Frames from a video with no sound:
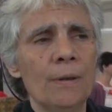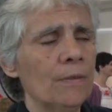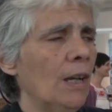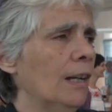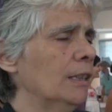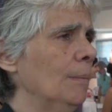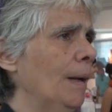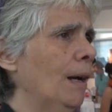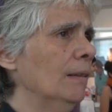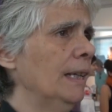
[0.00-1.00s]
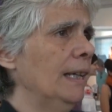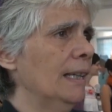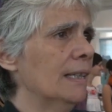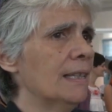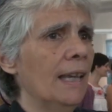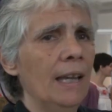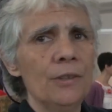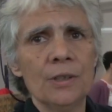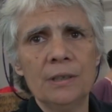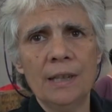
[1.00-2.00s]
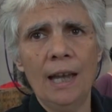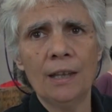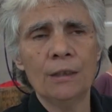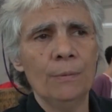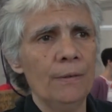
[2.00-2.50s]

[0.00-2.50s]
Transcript: We've talked about its age of death.